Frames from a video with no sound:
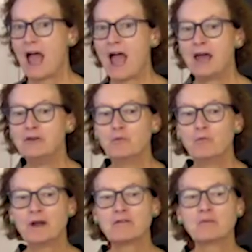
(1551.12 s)
And
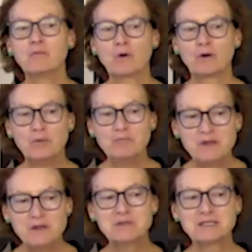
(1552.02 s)
one of the more
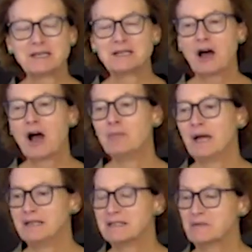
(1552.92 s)
amusing
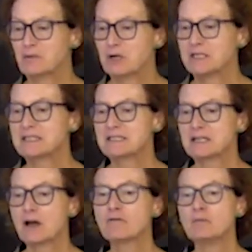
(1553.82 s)
comments was
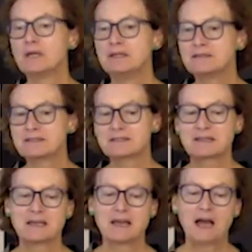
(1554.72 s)
the
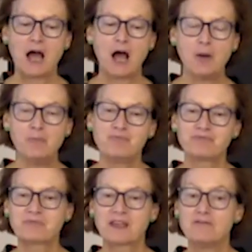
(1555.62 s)
government's um,
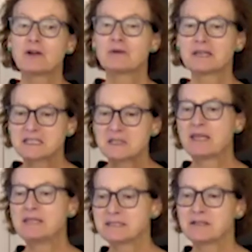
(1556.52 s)
very
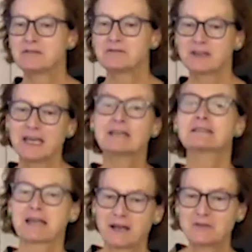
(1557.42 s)
expensive
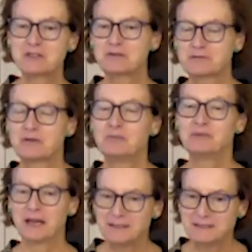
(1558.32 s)
King's Counsel
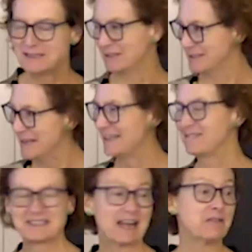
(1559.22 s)
from London.
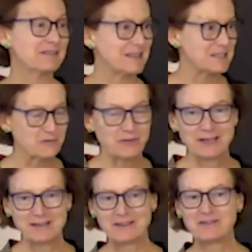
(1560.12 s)
I think that's
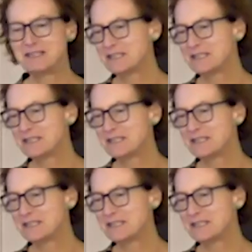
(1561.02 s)
funny that they